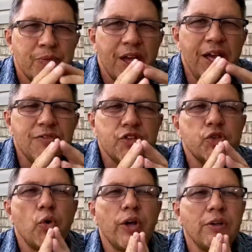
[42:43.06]
And the
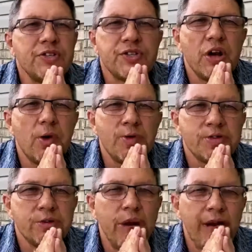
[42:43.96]
soil isn't
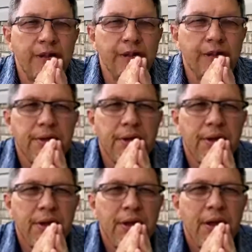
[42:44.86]
always great,
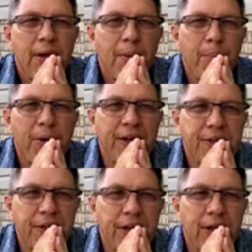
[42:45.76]

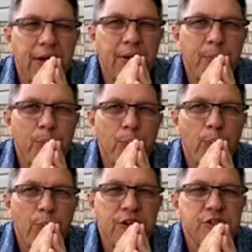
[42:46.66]
but the
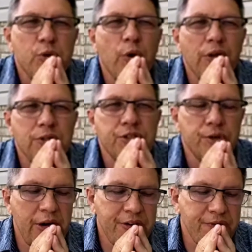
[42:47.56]
soil is
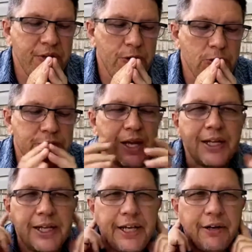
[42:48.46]
great for those
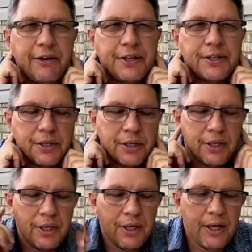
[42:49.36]
that hear it
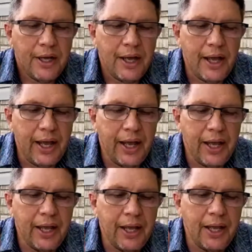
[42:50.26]

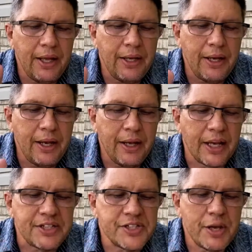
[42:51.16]
and
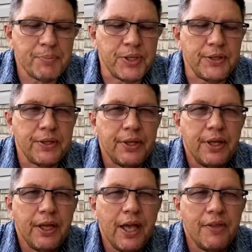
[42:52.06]
accept it
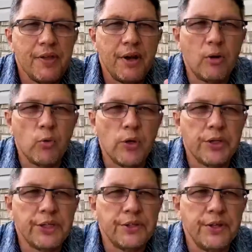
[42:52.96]
and then are
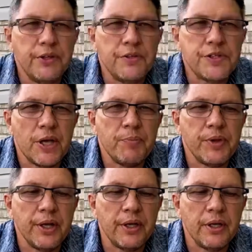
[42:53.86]
willing to do
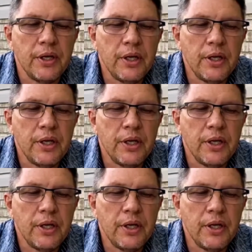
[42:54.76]
something